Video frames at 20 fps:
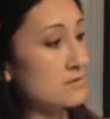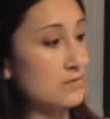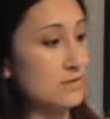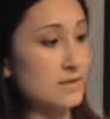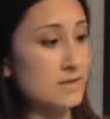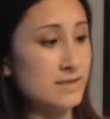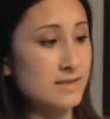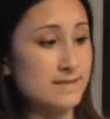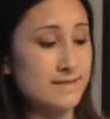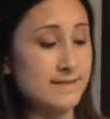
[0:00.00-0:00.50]
so
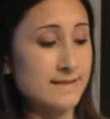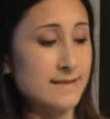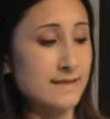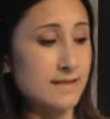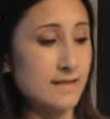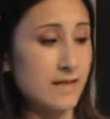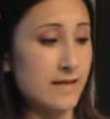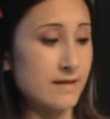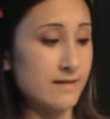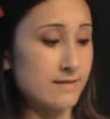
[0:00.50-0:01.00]
that it doesn't
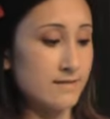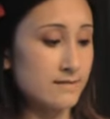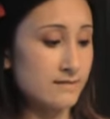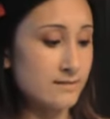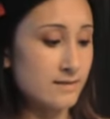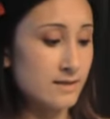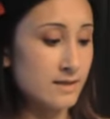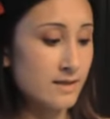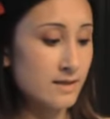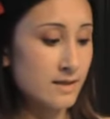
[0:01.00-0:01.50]
get
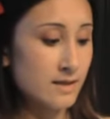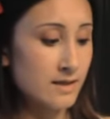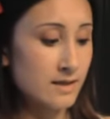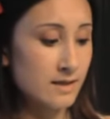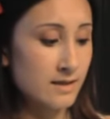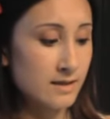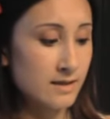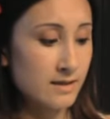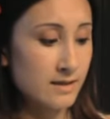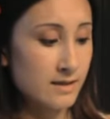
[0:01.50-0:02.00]
tangled,
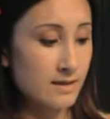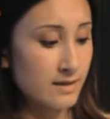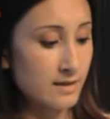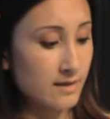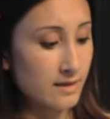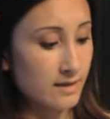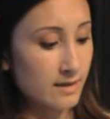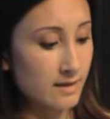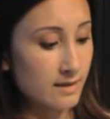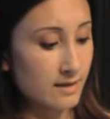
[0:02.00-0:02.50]

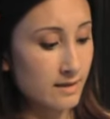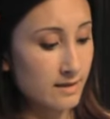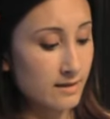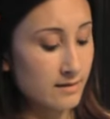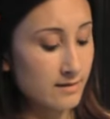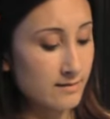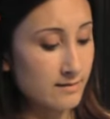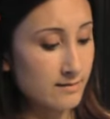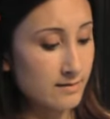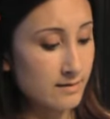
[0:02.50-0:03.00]

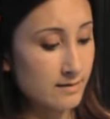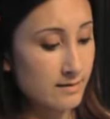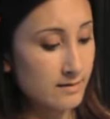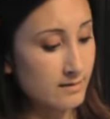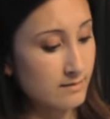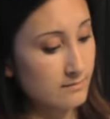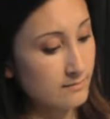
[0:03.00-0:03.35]
and